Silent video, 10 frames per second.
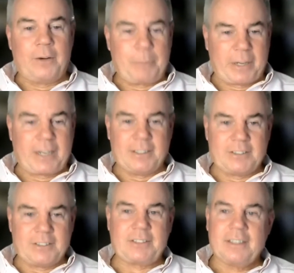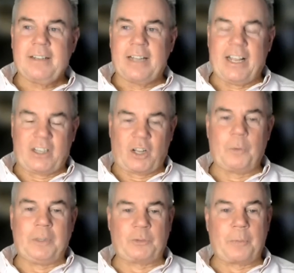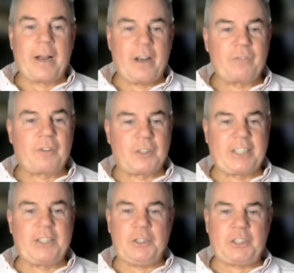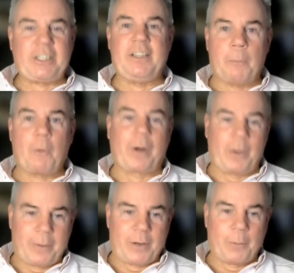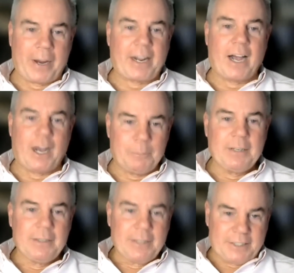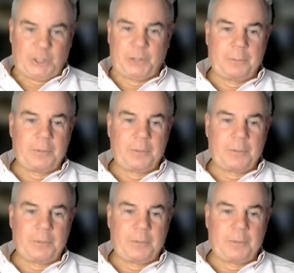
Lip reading: because it'll always remind you the first thing you see in the morning when you wake up is your